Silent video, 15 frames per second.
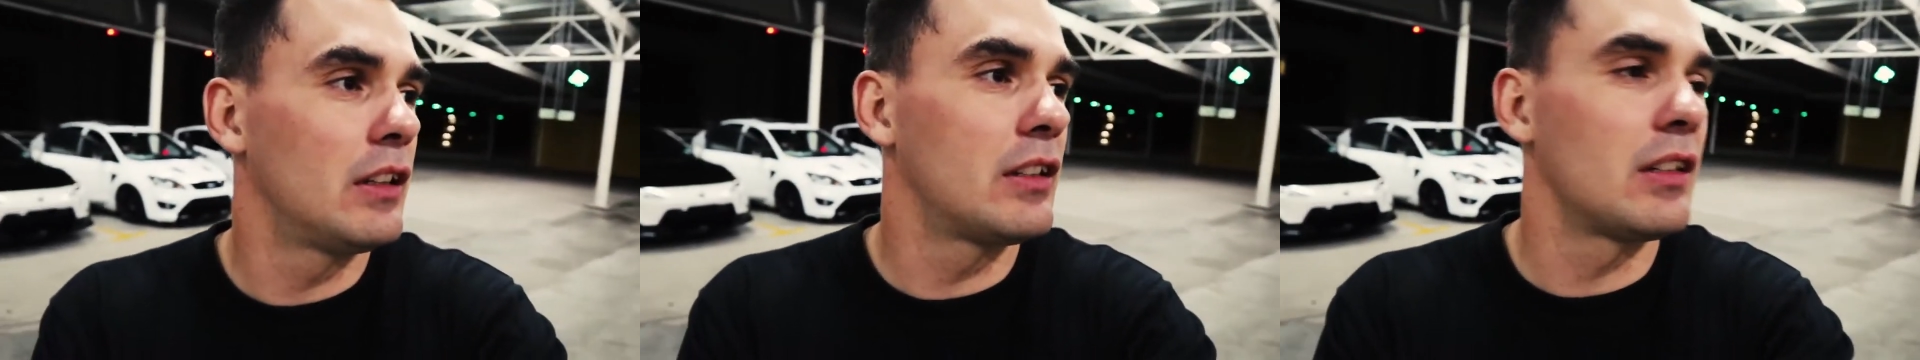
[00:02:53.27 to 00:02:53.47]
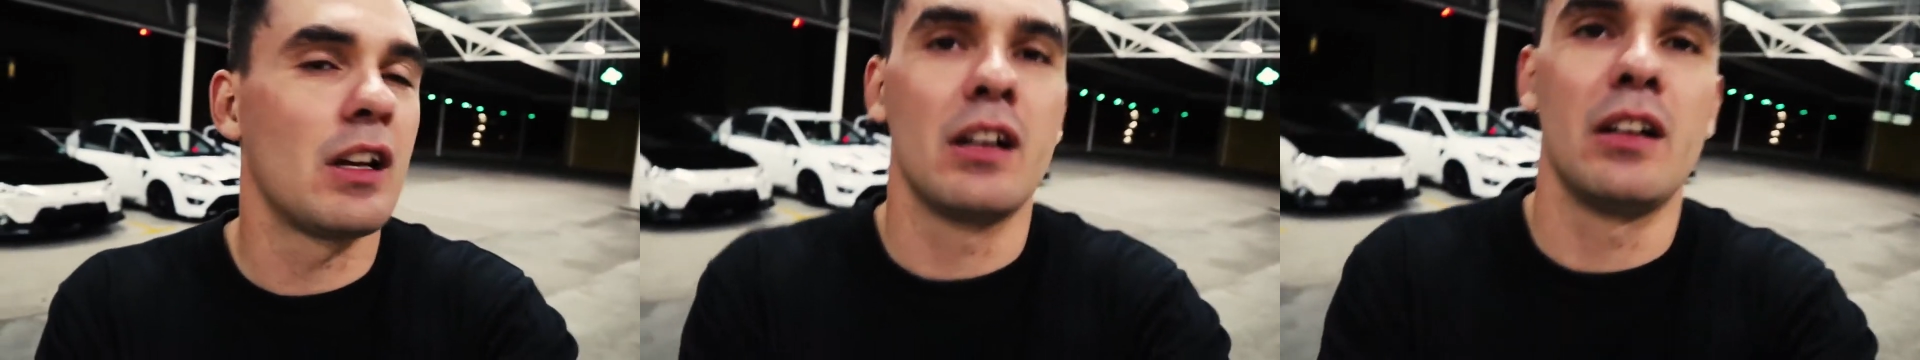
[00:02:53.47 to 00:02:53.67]

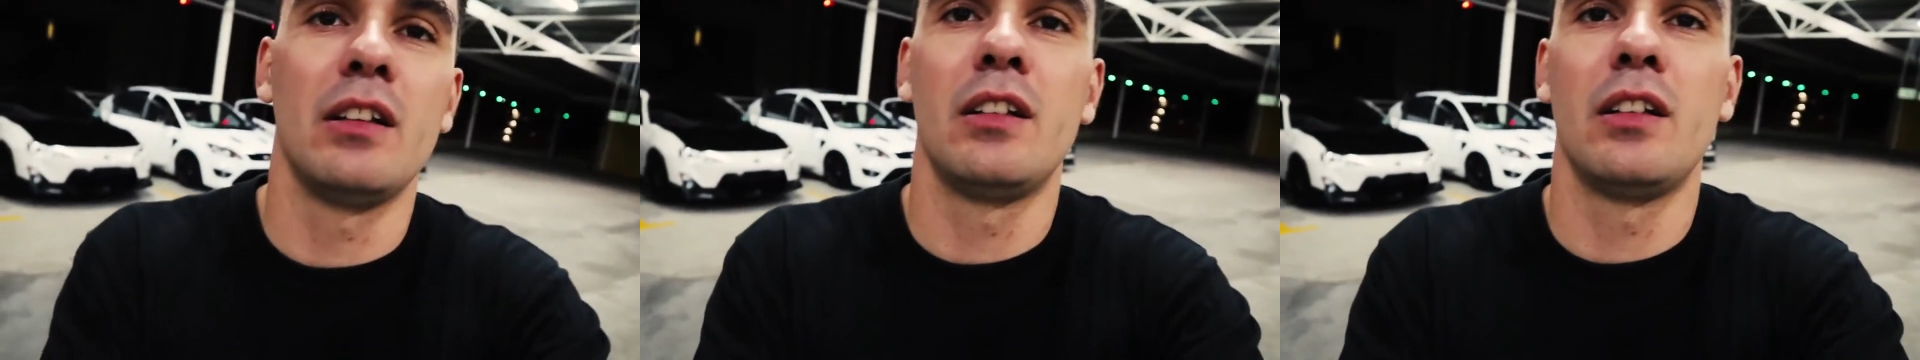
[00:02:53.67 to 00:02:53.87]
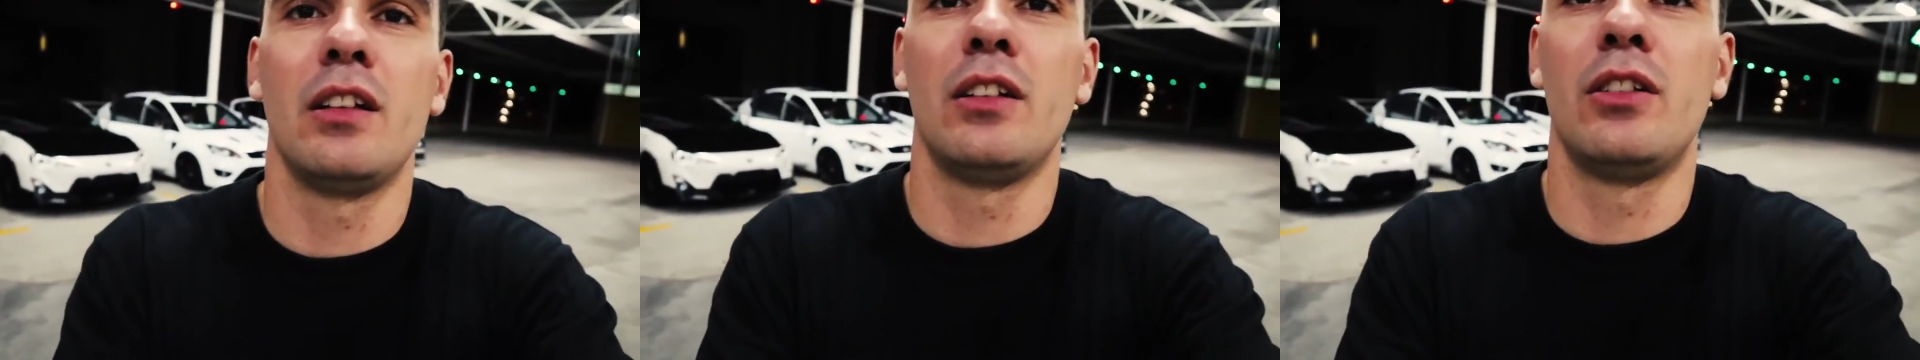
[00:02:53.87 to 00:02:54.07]

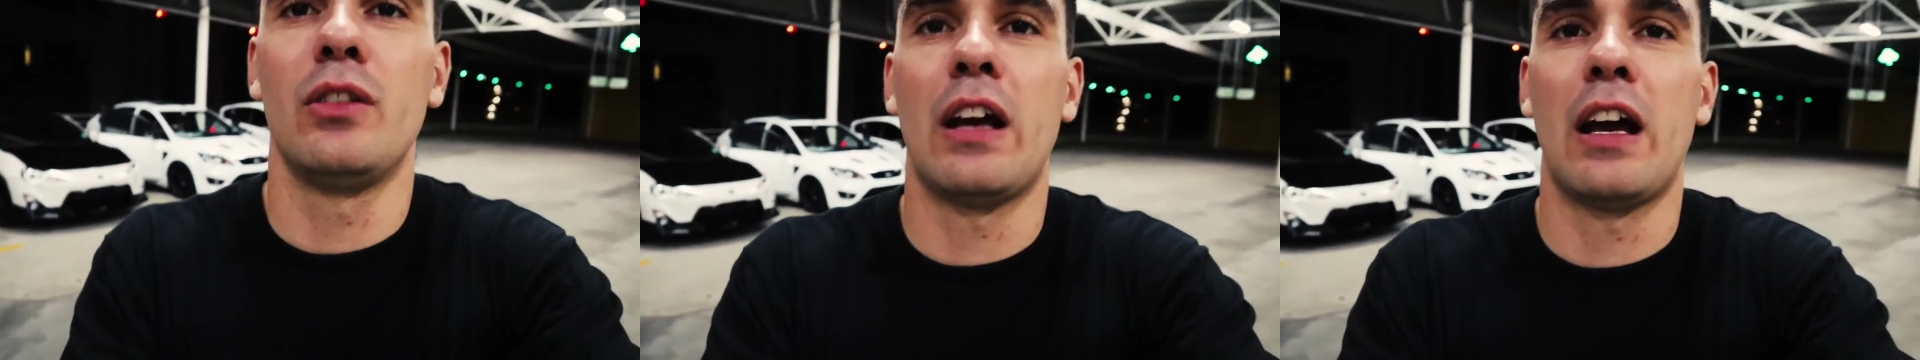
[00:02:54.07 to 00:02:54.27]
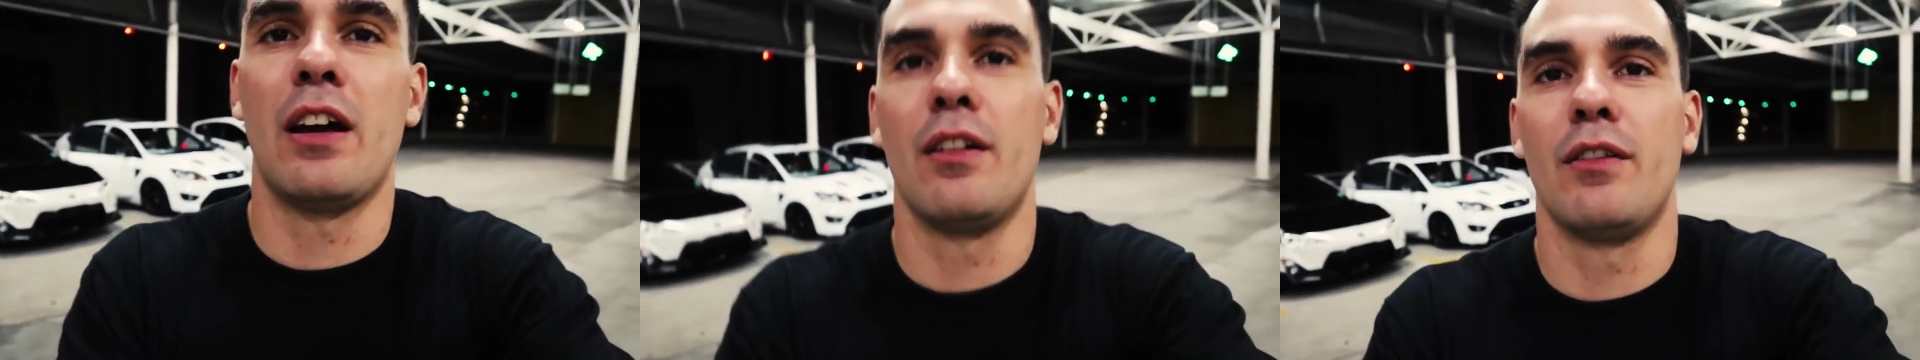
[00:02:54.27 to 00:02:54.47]
decided
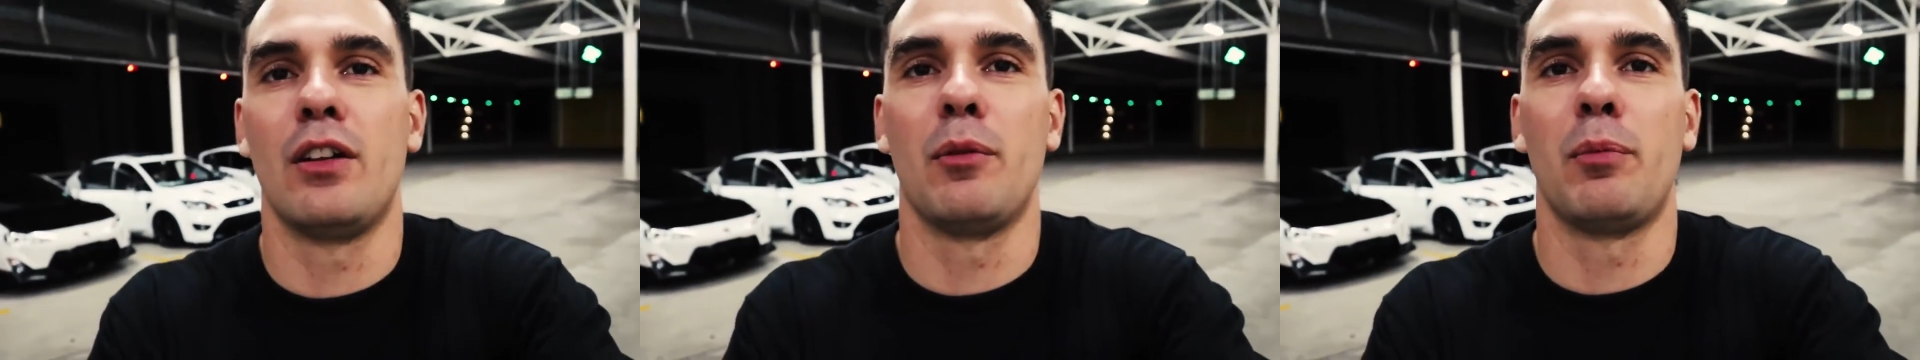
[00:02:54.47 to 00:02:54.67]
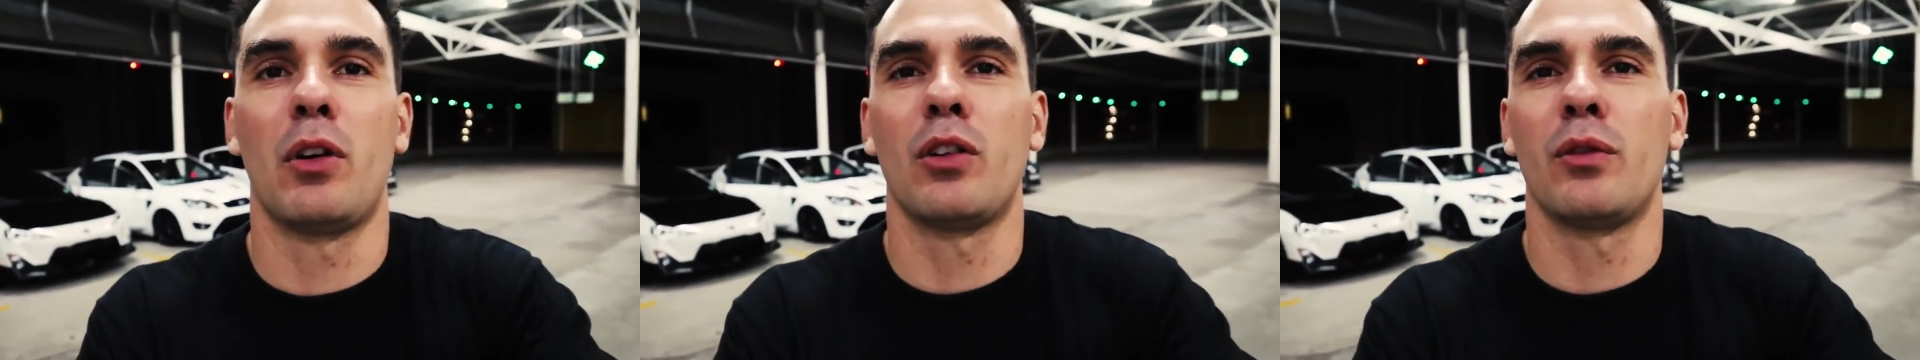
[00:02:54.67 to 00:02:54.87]
to have
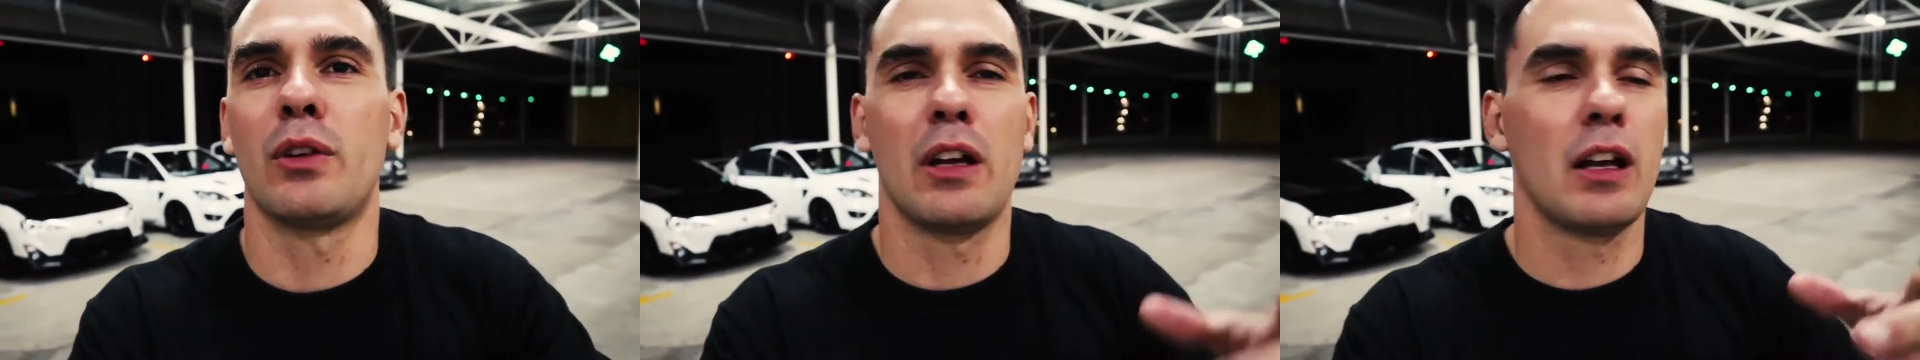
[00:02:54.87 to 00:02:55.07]
the park off.